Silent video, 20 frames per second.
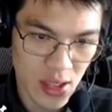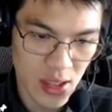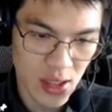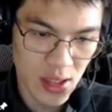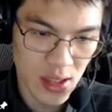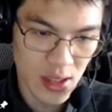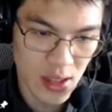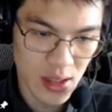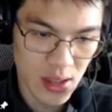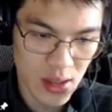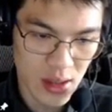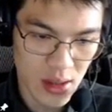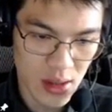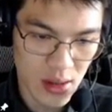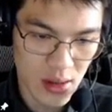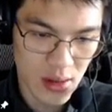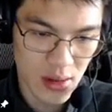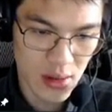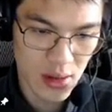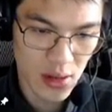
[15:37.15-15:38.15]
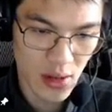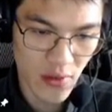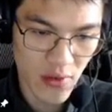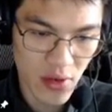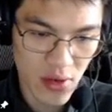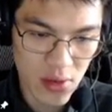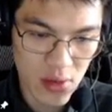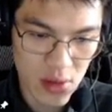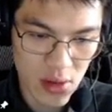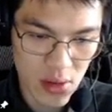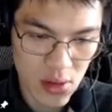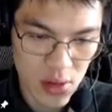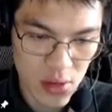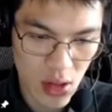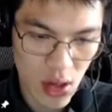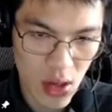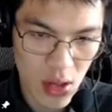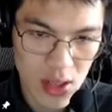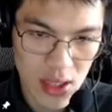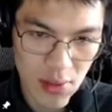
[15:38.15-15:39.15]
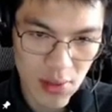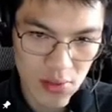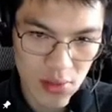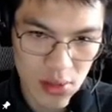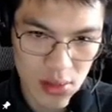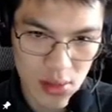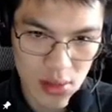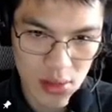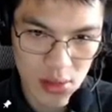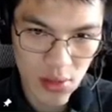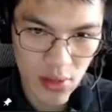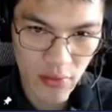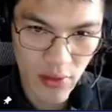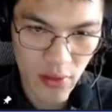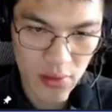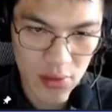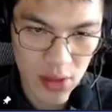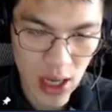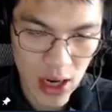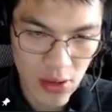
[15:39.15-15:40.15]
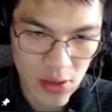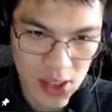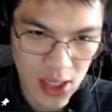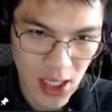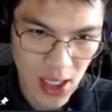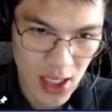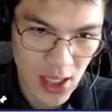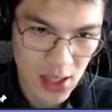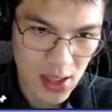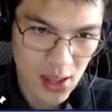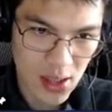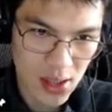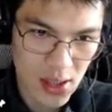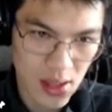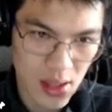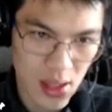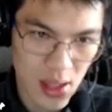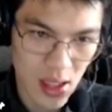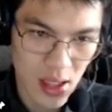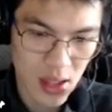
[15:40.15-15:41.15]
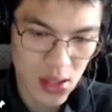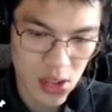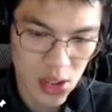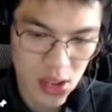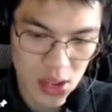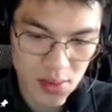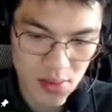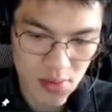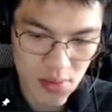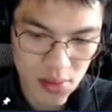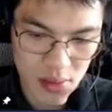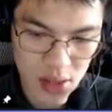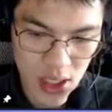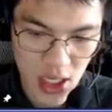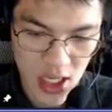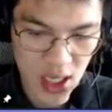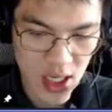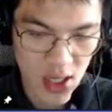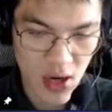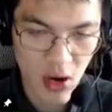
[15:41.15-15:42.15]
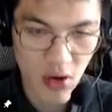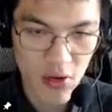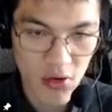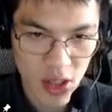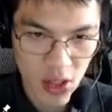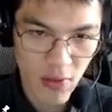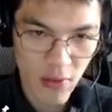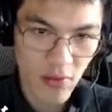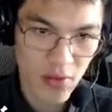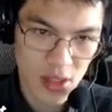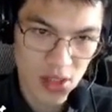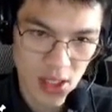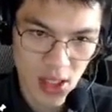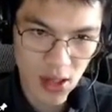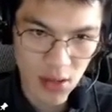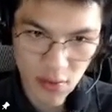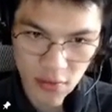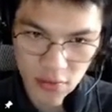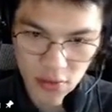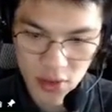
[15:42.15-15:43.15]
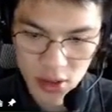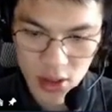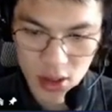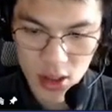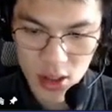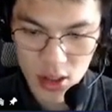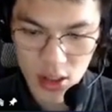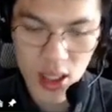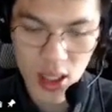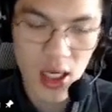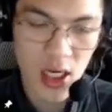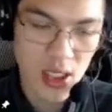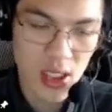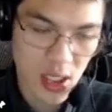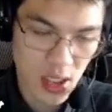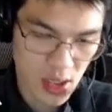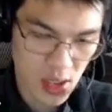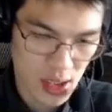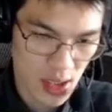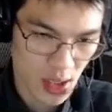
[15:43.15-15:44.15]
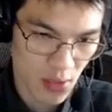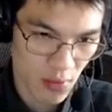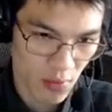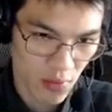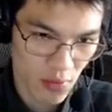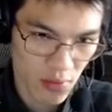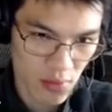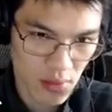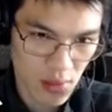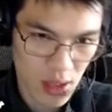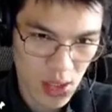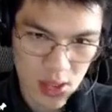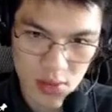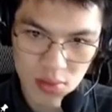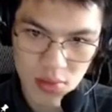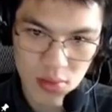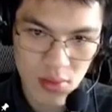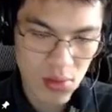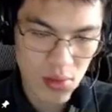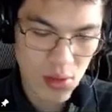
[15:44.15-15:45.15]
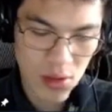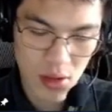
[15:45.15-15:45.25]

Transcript: Uh, if you are locked up from the outside and just taking care only of yourself, you're hurting yourself because